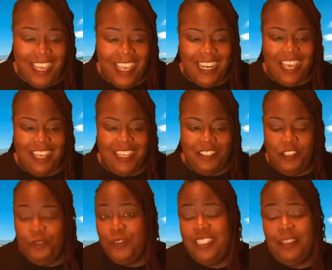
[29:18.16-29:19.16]
And
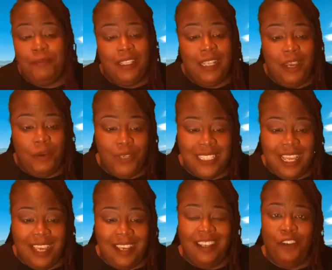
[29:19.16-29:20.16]
it was something that I was
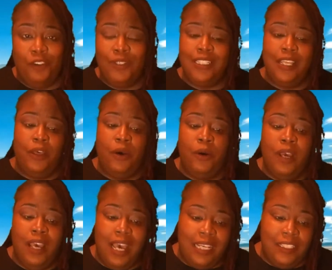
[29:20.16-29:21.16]
not gung-ho to tell.
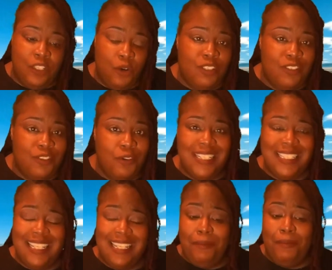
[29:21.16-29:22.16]
I told
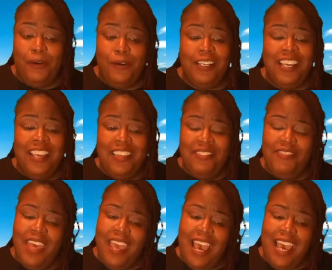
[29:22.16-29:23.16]
stories in that book
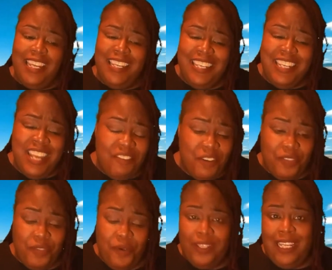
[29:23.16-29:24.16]
that I never
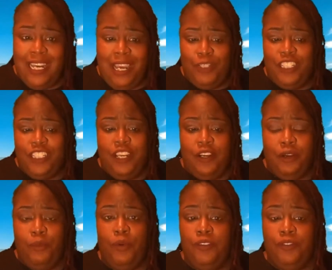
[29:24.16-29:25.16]
thought that I would
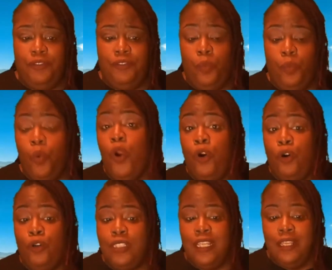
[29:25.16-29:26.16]
share with the
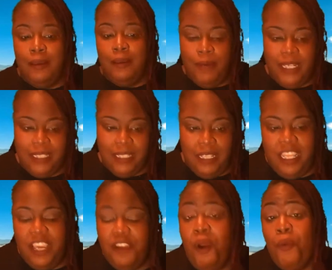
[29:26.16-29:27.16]
world, but
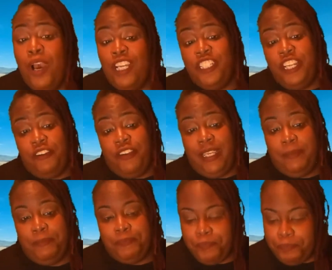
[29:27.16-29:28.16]
there I was sharing it.